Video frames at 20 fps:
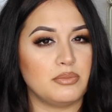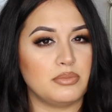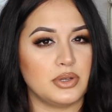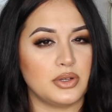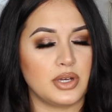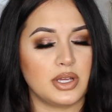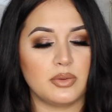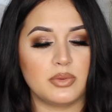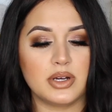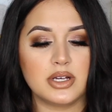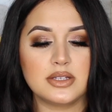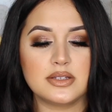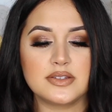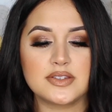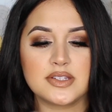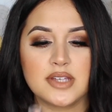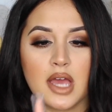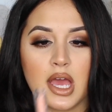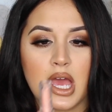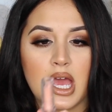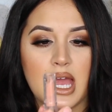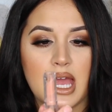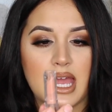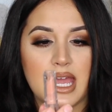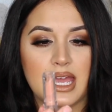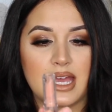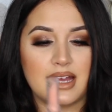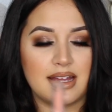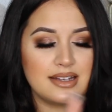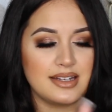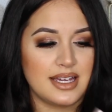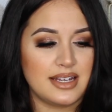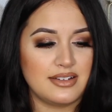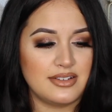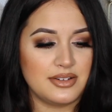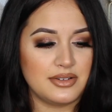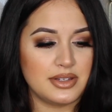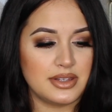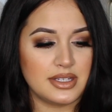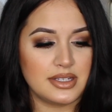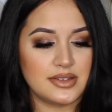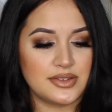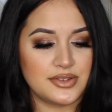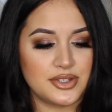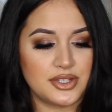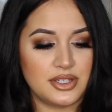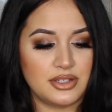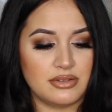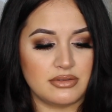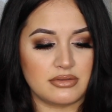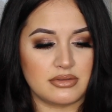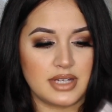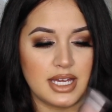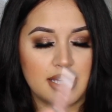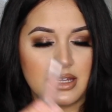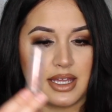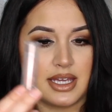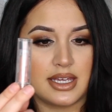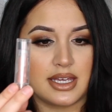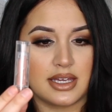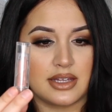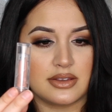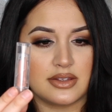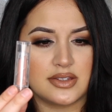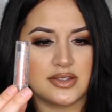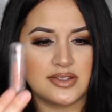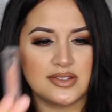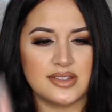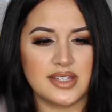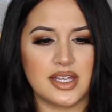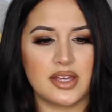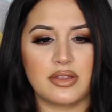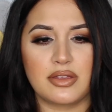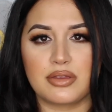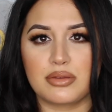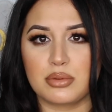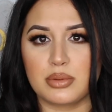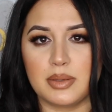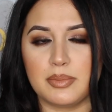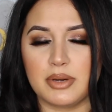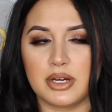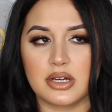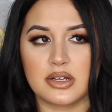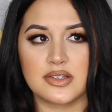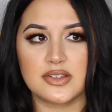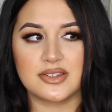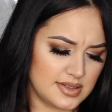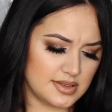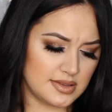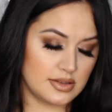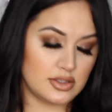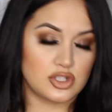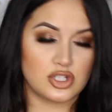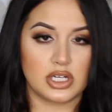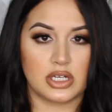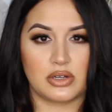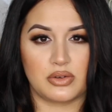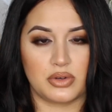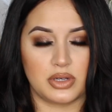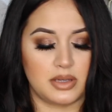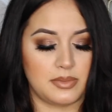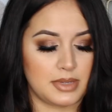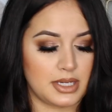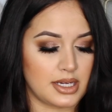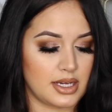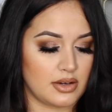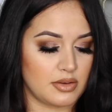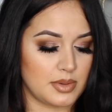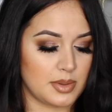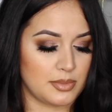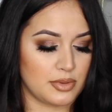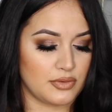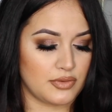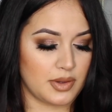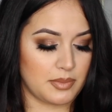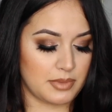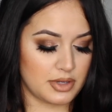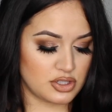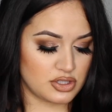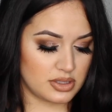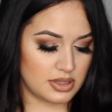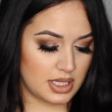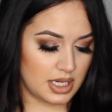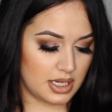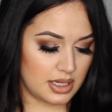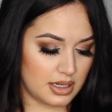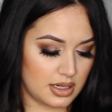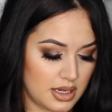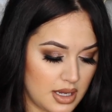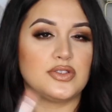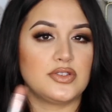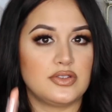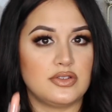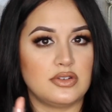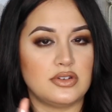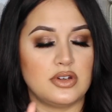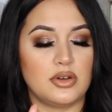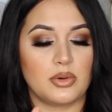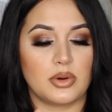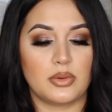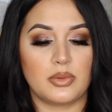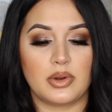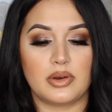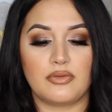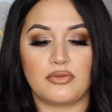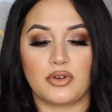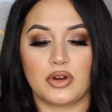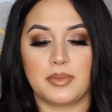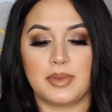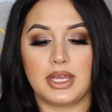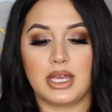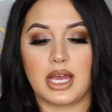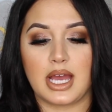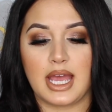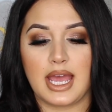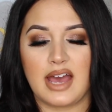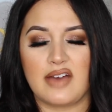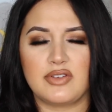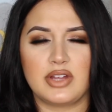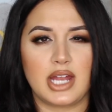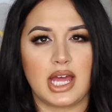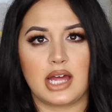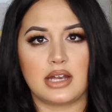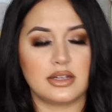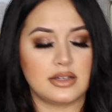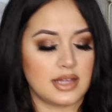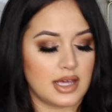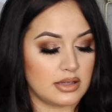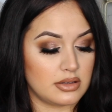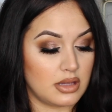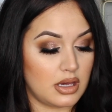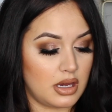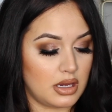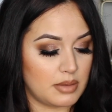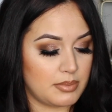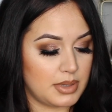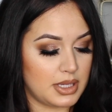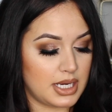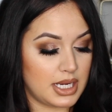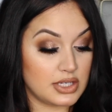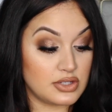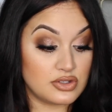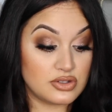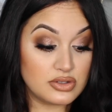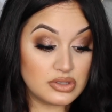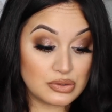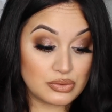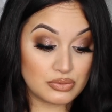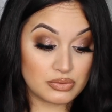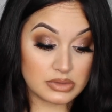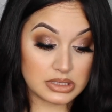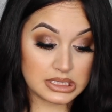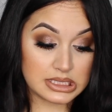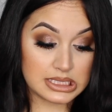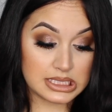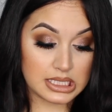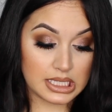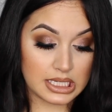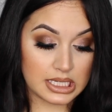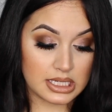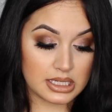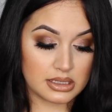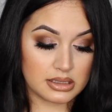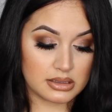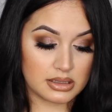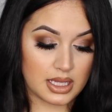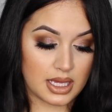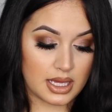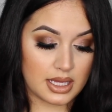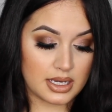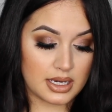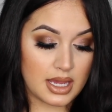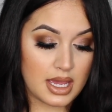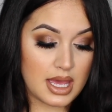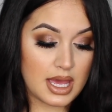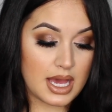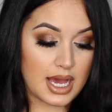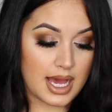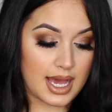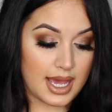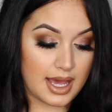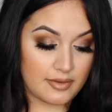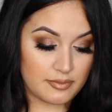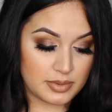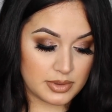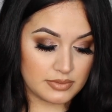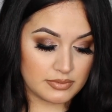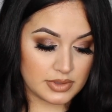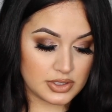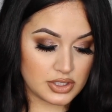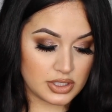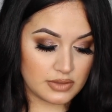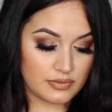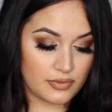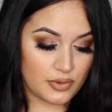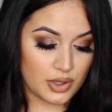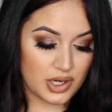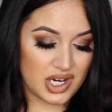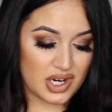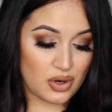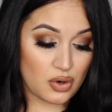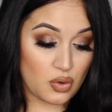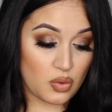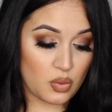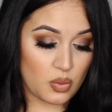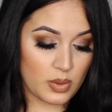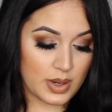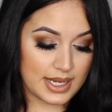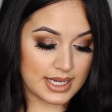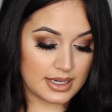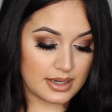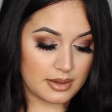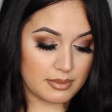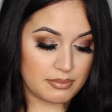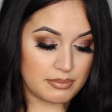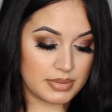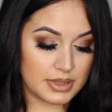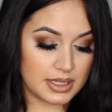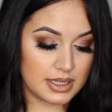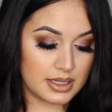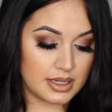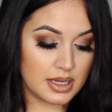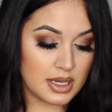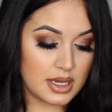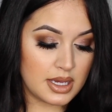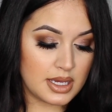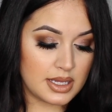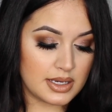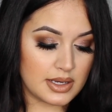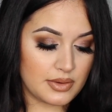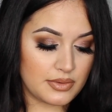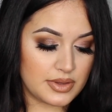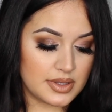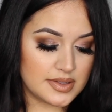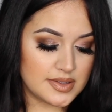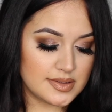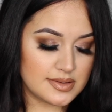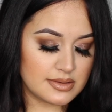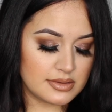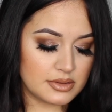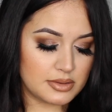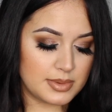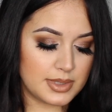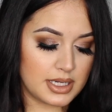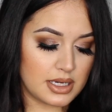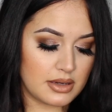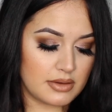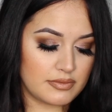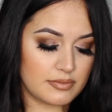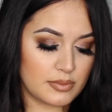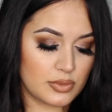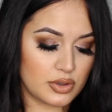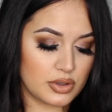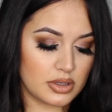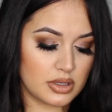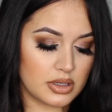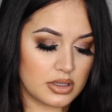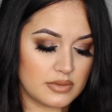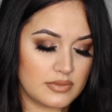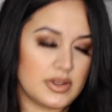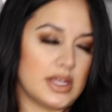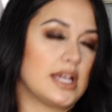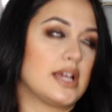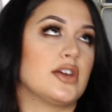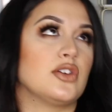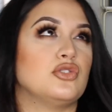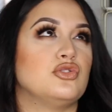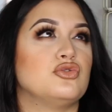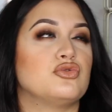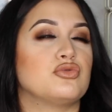beauty ones. And I don't know, I think it's cute. I like it. This is like three bucks. This is in the shade cream. I can't remember if I mentioned that. This is a newer one for me. I haven't had it that long, but I do really like it a lot. I have been reaching for it quite a bit. Now this is a little bit of more of like a